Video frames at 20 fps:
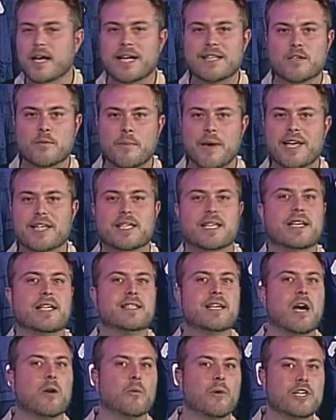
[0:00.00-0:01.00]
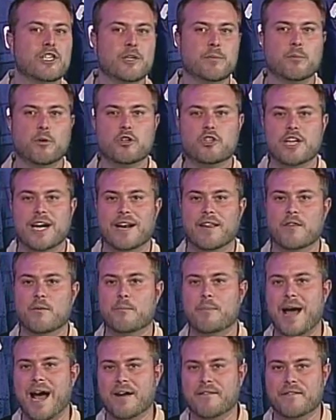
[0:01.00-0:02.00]
it's amazing. He's got Reggie Bush out of the
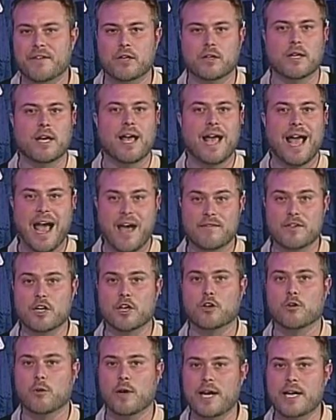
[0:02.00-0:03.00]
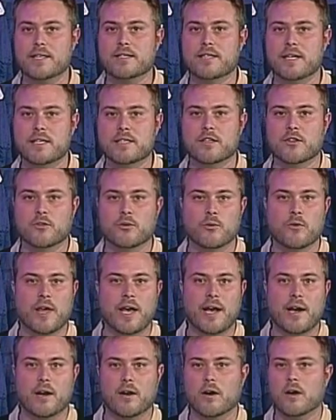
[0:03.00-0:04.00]
backfield, having a great season through the
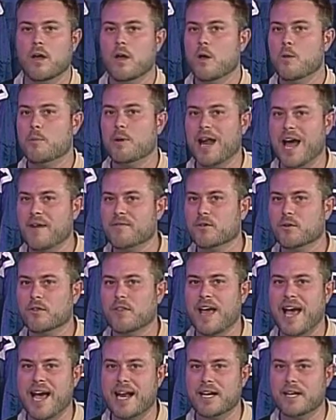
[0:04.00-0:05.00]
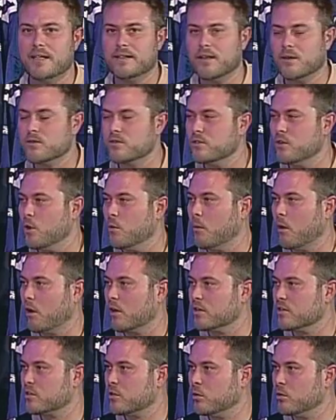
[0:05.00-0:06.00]
air. But after that, there's no
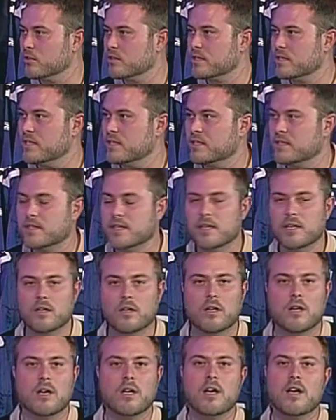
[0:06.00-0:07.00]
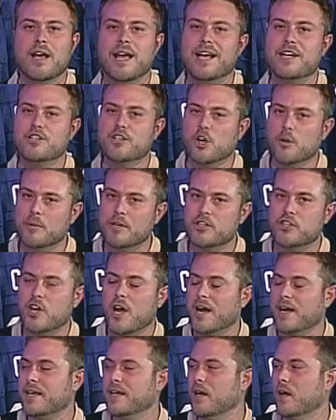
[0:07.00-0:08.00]
Marques Colston still, and Jeremy
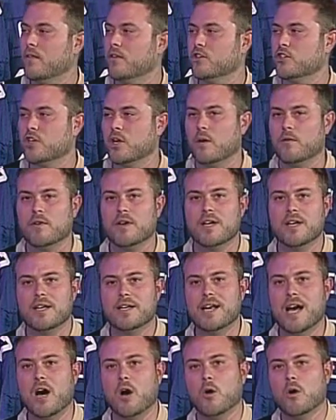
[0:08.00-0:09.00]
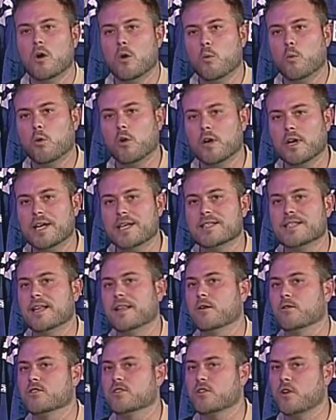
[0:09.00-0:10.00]
Shockey on the shelf. Now, word is that
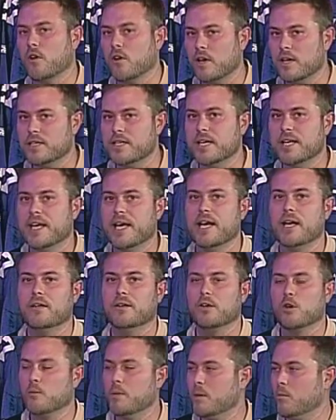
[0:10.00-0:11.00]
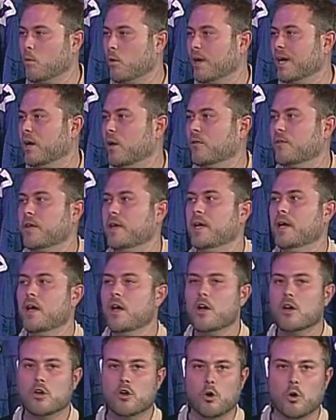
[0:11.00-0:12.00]
they're starting to get a little bit more healthy.
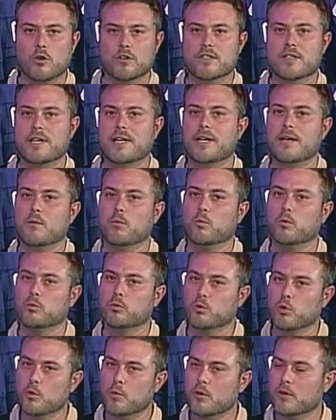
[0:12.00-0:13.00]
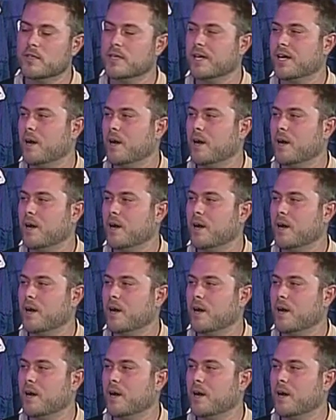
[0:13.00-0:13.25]
Colston, rumored to